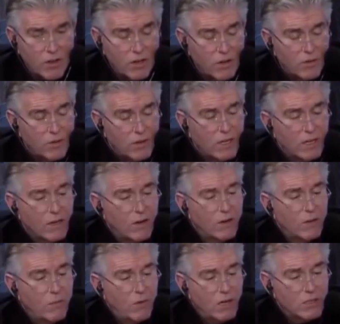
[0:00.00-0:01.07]
So
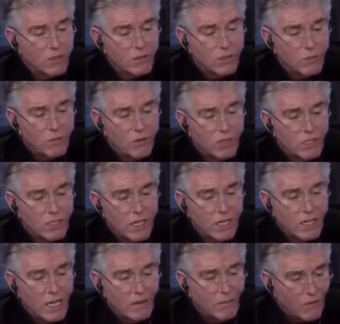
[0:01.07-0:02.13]
go to
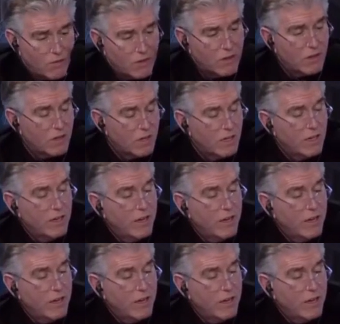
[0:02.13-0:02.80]
barstoolsports.com if I